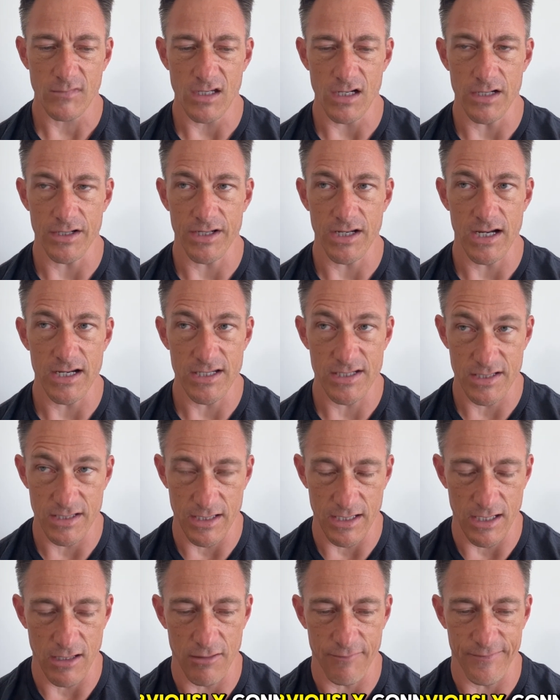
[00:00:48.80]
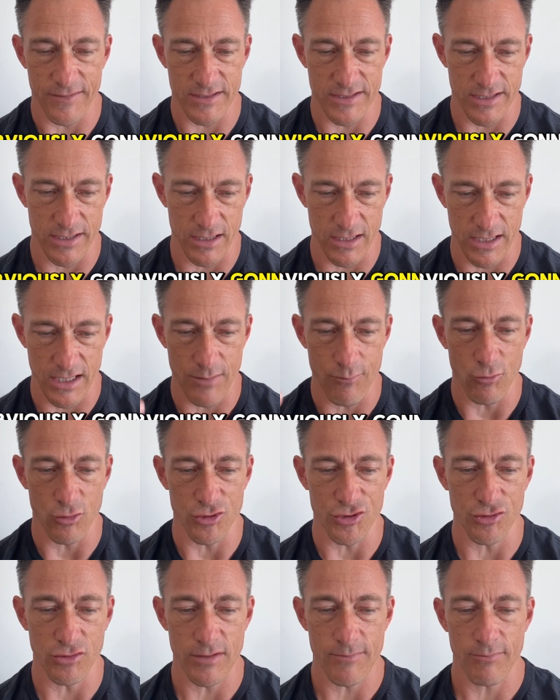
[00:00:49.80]
okay, so they're obviously going to give more
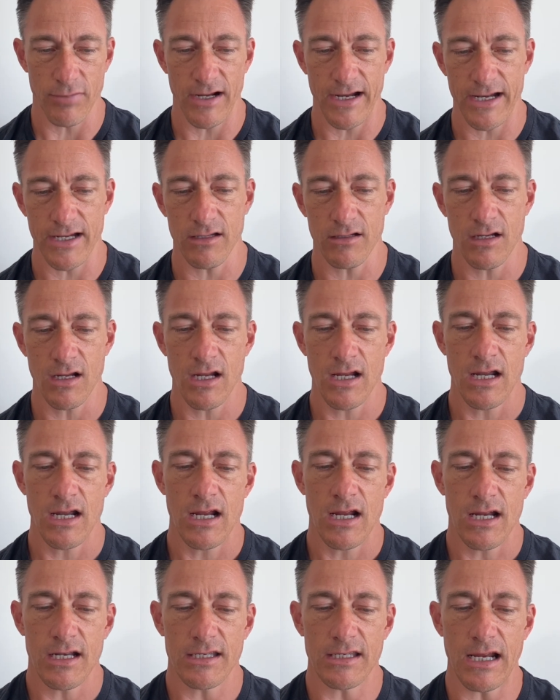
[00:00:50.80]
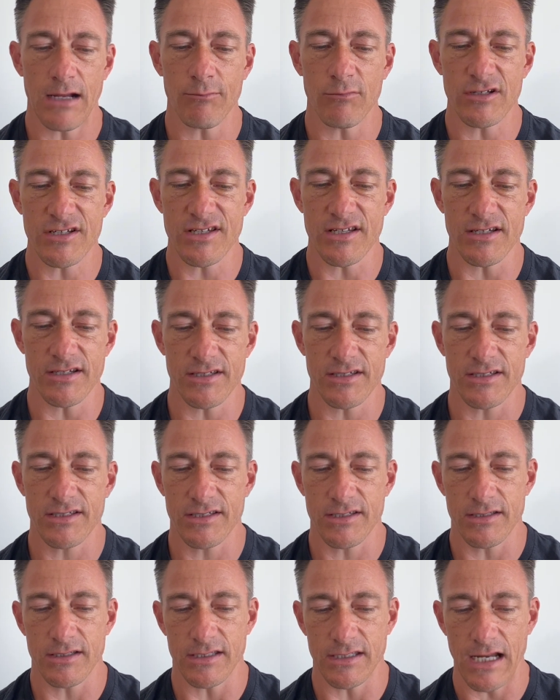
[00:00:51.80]
joint pain. Numbness
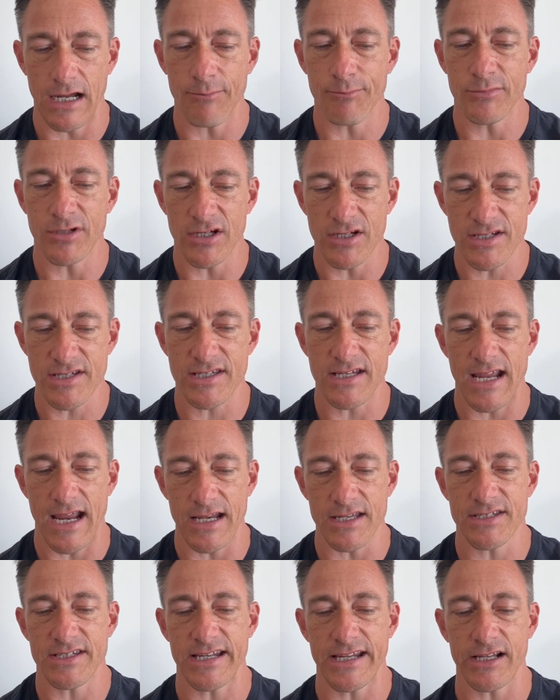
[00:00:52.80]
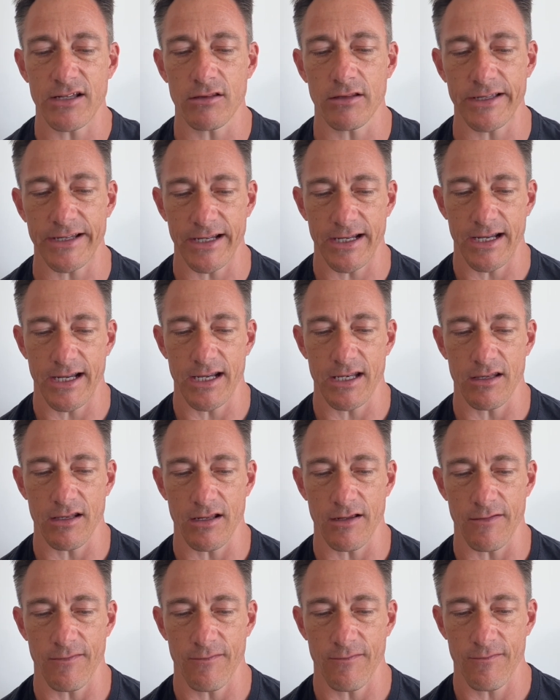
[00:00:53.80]
and tingling in
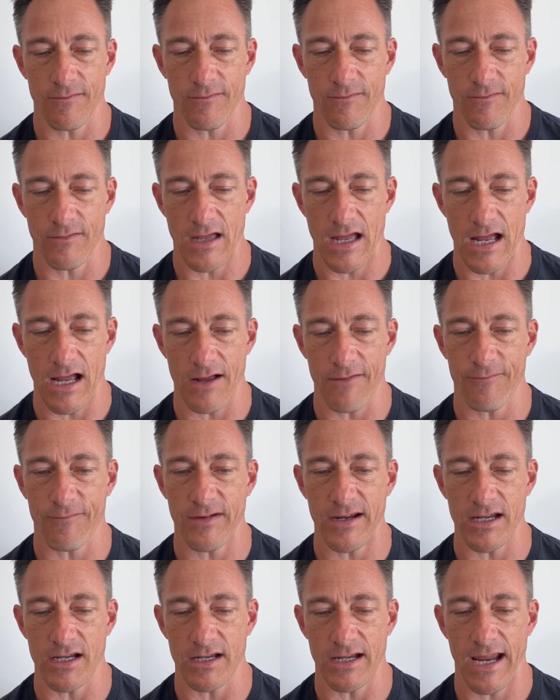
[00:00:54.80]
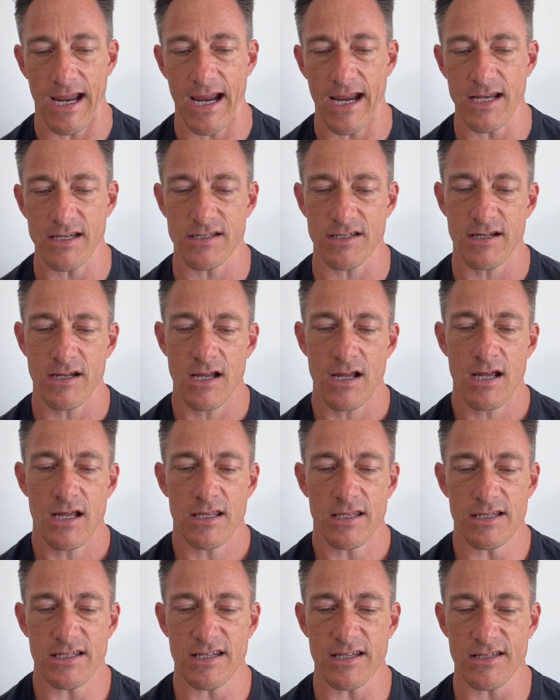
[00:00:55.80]
the feet and hands.
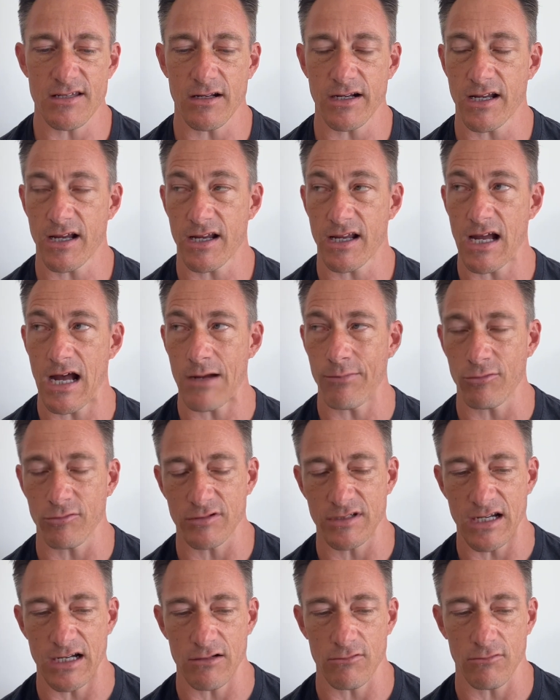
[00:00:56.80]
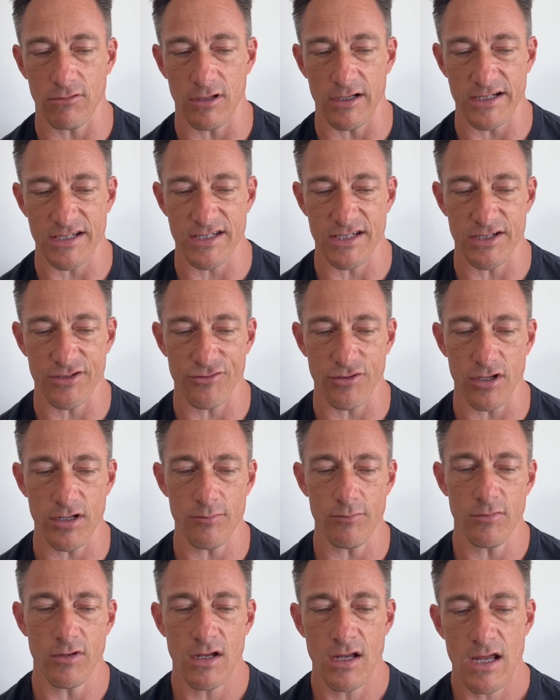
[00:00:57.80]
This is like a carpal tunnel-like
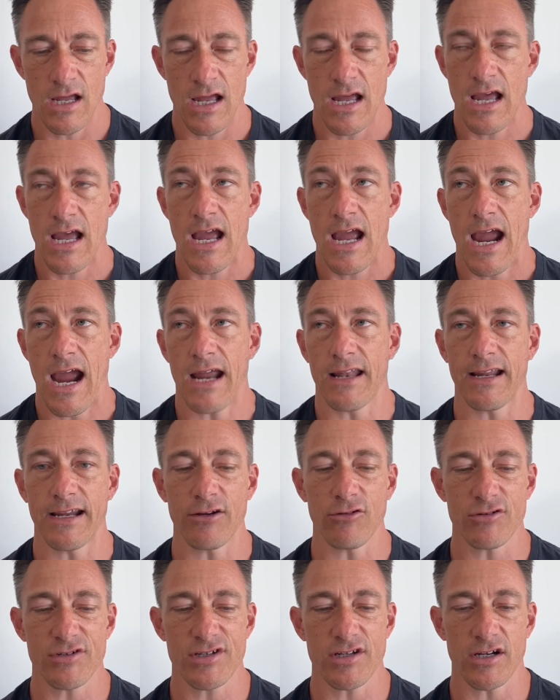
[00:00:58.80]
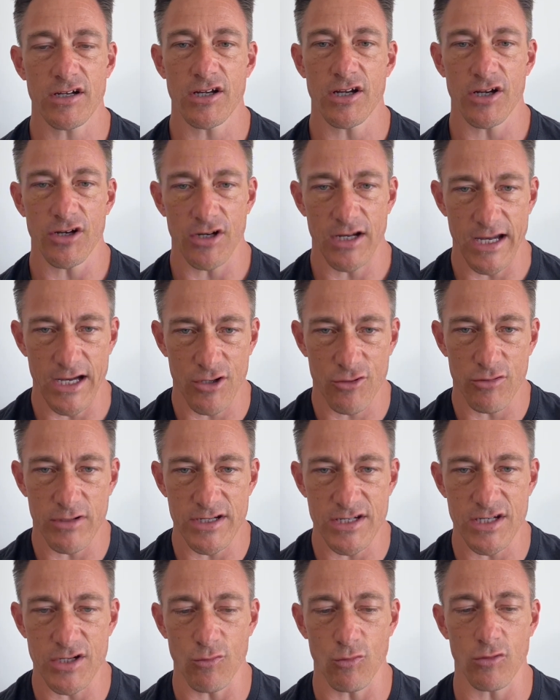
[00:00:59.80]
syndrome. And they also can
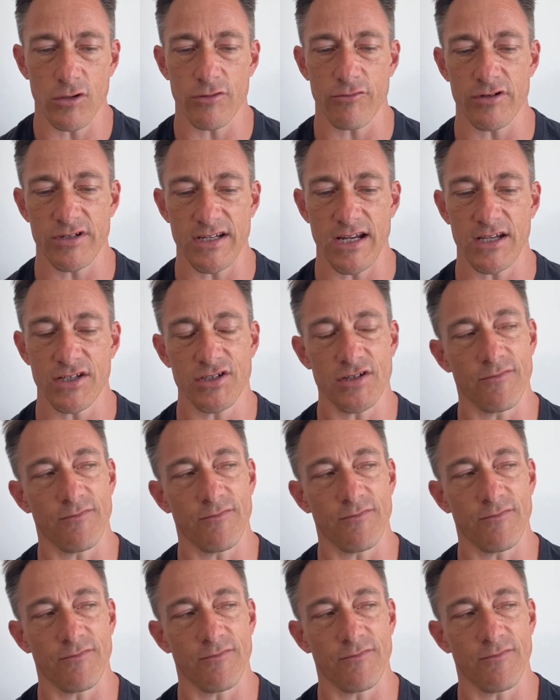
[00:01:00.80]
increase your water retention,